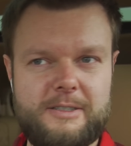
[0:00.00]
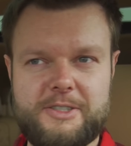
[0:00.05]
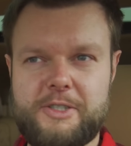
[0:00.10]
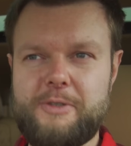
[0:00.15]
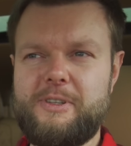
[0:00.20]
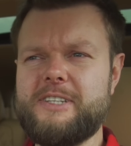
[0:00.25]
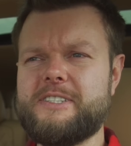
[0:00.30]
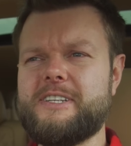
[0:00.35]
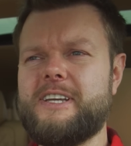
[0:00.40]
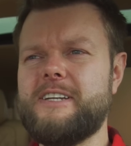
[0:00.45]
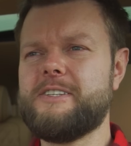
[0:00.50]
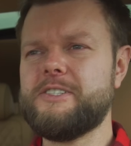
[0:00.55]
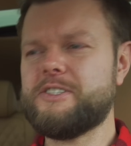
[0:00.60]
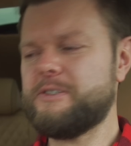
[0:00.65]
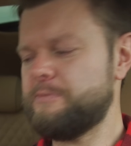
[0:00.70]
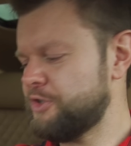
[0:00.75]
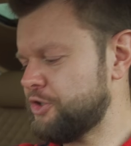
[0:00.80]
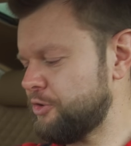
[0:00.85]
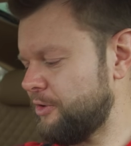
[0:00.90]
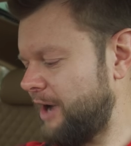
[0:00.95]
So let's get to
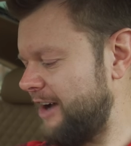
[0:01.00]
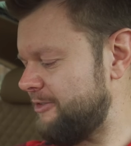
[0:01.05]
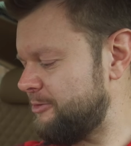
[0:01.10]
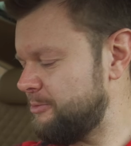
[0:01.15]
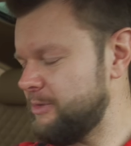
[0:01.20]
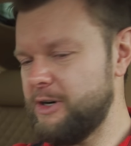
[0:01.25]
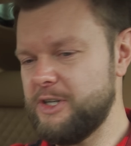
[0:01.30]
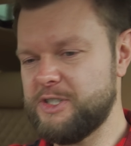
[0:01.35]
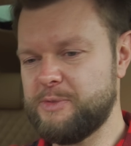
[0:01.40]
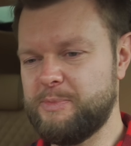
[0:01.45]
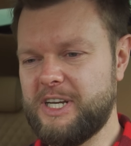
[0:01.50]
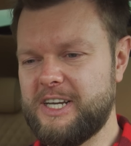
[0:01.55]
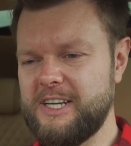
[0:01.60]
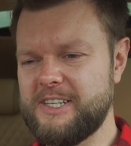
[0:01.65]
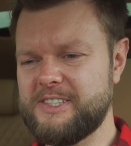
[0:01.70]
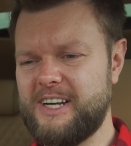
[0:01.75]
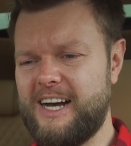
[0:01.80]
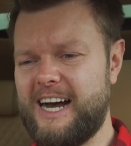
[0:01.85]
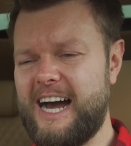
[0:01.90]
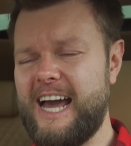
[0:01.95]
some drive modes
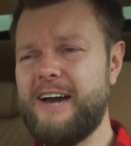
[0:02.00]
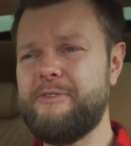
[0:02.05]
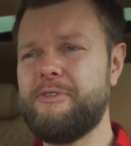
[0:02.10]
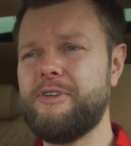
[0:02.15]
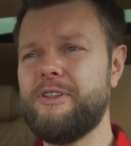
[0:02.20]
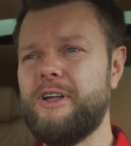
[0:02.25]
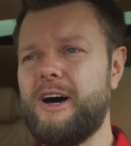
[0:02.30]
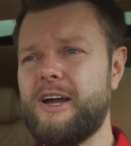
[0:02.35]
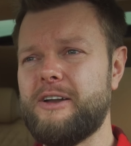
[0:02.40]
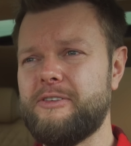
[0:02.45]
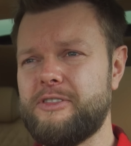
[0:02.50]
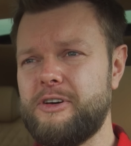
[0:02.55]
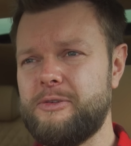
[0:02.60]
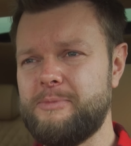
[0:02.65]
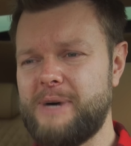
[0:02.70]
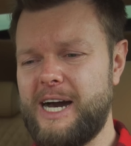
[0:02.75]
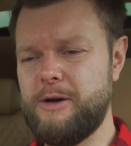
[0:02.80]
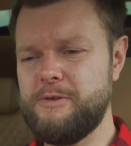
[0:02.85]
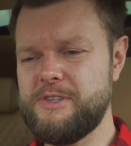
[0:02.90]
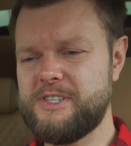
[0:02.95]
because I have a lot of
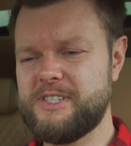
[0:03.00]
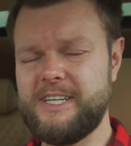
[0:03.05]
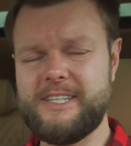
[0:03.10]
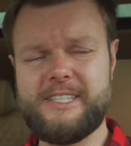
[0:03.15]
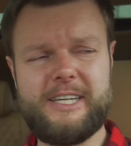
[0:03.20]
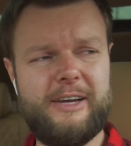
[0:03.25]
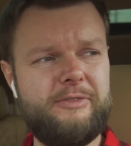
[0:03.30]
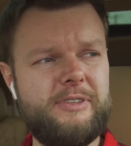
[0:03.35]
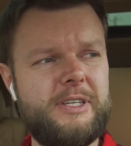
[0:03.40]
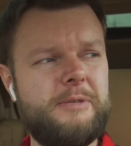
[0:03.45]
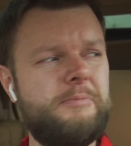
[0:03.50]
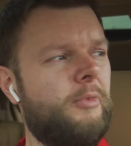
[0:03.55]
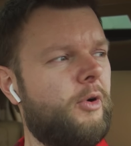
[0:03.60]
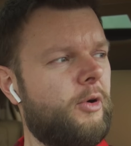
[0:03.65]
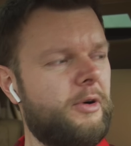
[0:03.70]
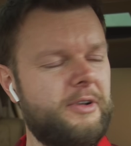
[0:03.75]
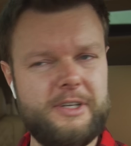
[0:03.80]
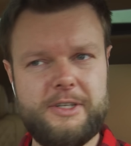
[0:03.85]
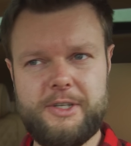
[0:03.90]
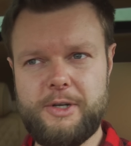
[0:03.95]
them. I would say definitely
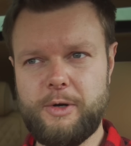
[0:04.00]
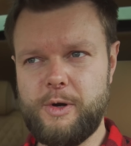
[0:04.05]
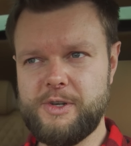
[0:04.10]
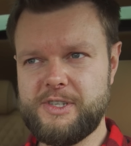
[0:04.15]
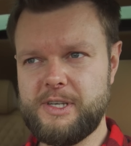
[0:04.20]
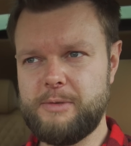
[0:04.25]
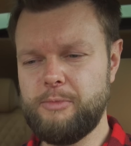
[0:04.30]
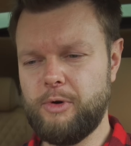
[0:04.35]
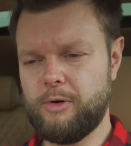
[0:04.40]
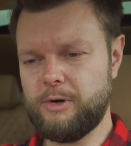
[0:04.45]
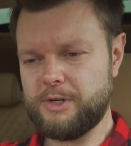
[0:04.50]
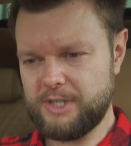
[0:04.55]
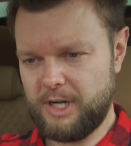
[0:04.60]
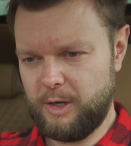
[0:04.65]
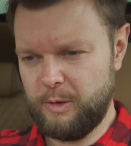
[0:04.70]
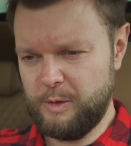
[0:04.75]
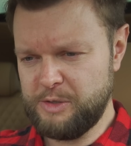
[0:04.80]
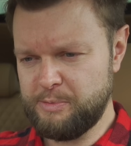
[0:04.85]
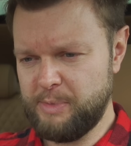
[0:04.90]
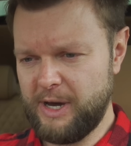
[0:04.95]
more than yours, and more is always